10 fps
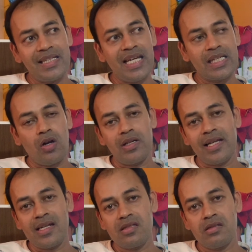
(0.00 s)
that
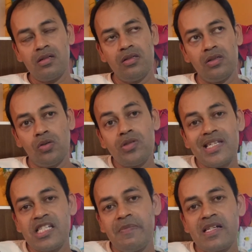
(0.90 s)
context, those
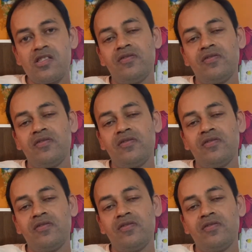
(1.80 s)
aspects